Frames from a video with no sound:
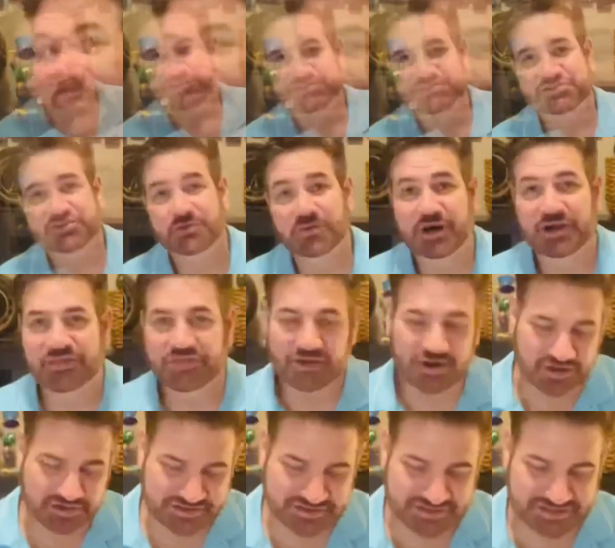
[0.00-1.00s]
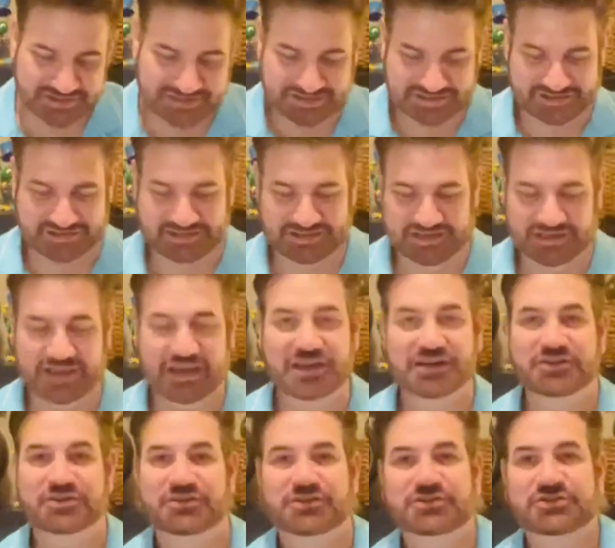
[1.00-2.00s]
So I thought since it's the
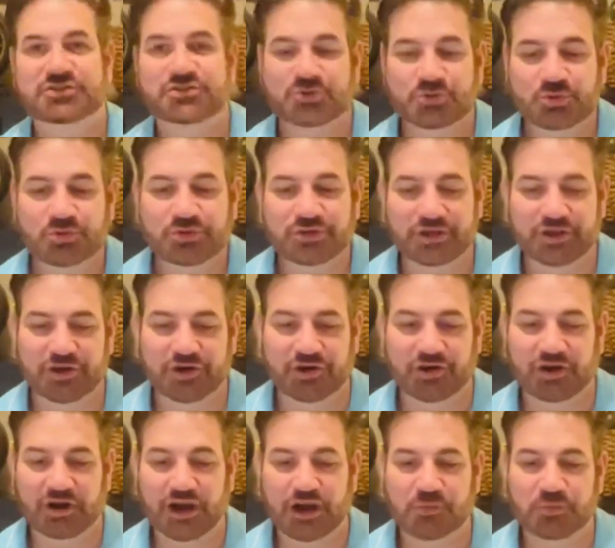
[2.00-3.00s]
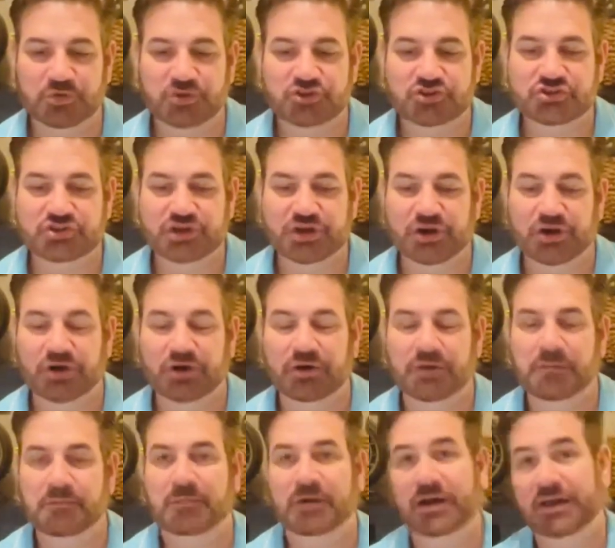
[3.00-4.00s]
end of the school year, I would share
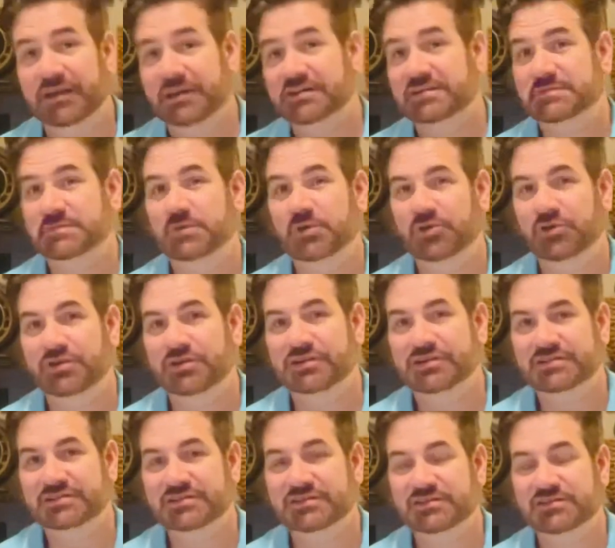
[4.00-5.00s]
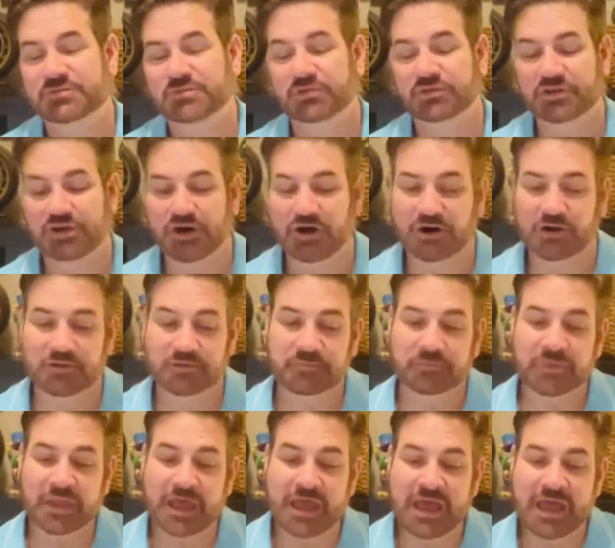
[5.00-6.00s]
my experiences with y'all
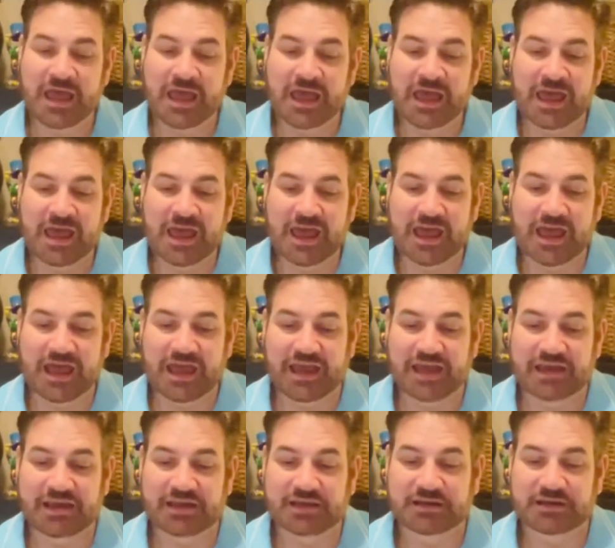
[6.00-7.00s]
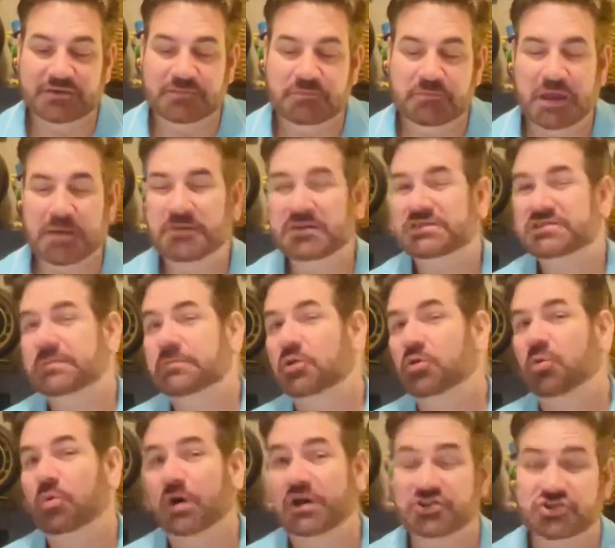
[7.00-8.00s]
and maybe some
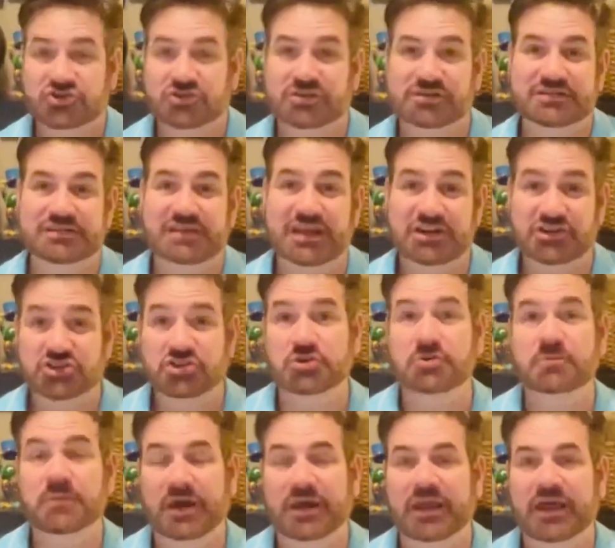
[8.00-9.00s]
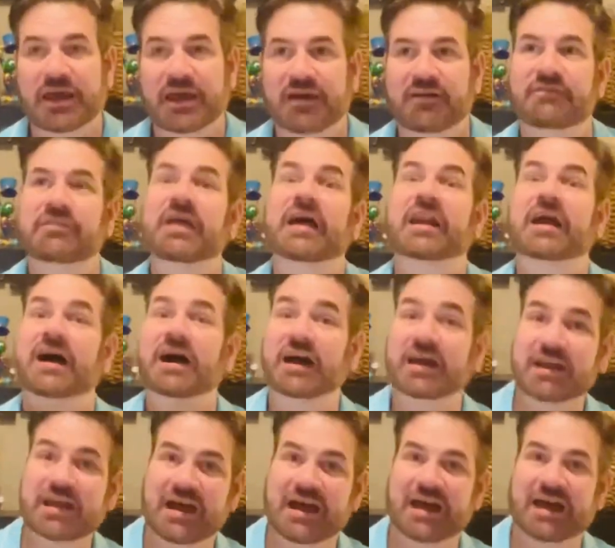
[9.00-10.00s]
questions that you might have that
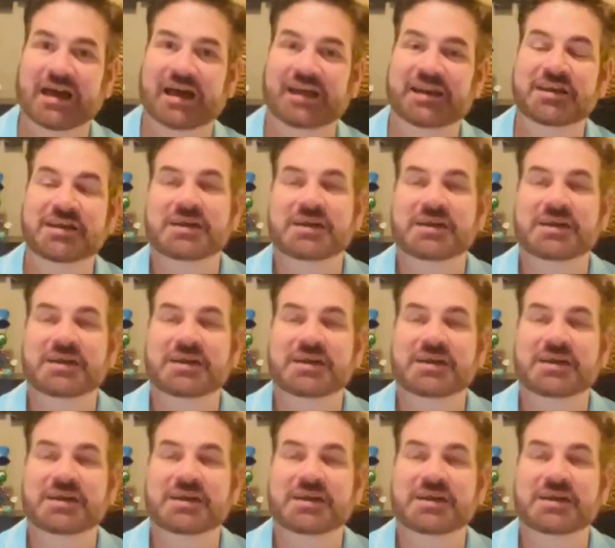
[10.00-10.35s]
I had